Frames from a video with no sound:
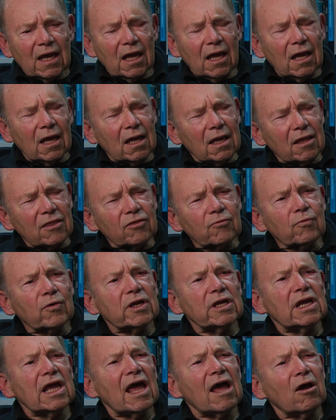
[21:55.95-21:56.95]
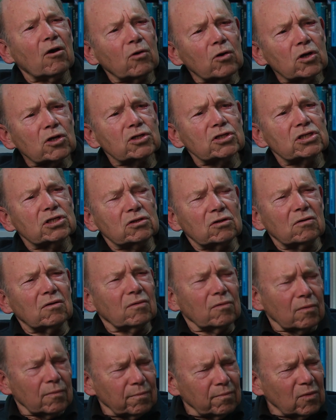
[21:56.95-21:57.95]
uh, three hours,
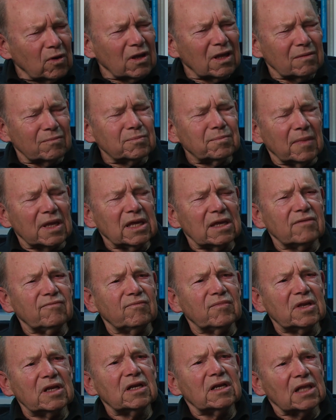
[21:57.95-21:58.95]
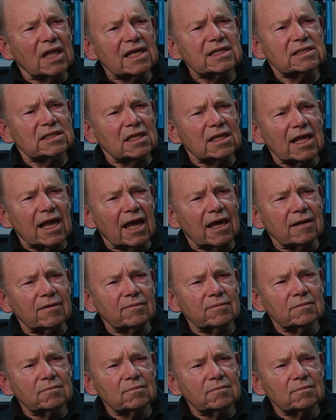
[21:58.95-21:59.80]
or it may have been less than that,